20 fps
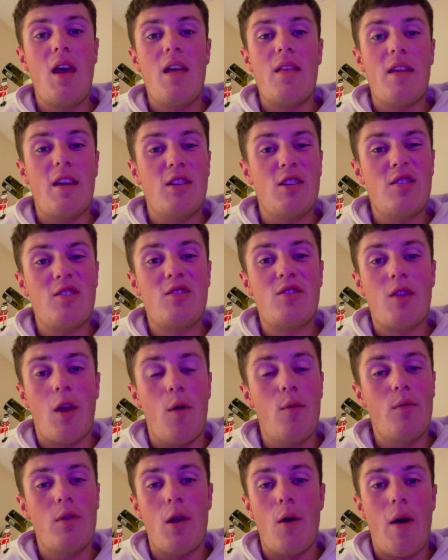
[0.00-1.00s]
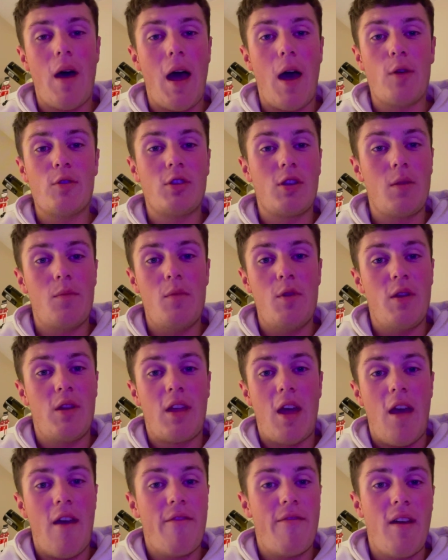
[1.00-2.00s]
They just don't know how to
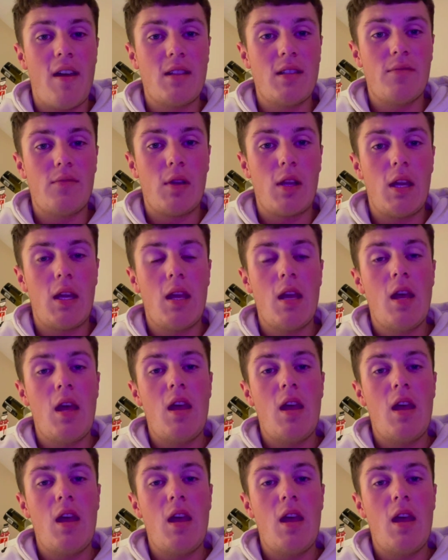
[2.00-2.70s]
communicate effectively.